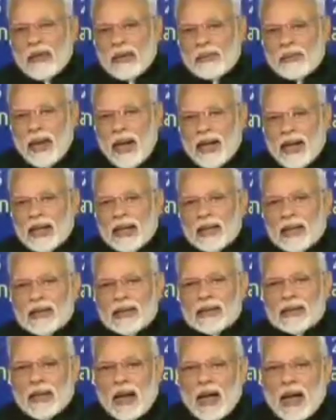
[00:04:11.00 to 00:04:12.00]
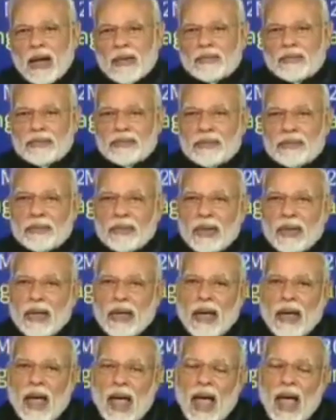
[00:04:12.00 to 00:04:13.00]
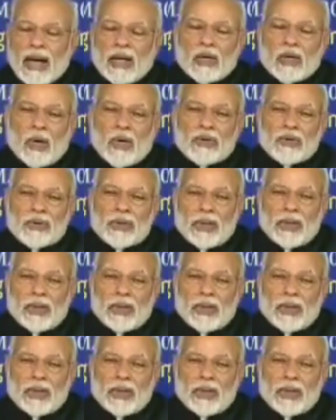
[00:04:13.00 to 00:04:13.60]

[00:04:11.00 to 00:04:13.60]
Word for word: our medical staff across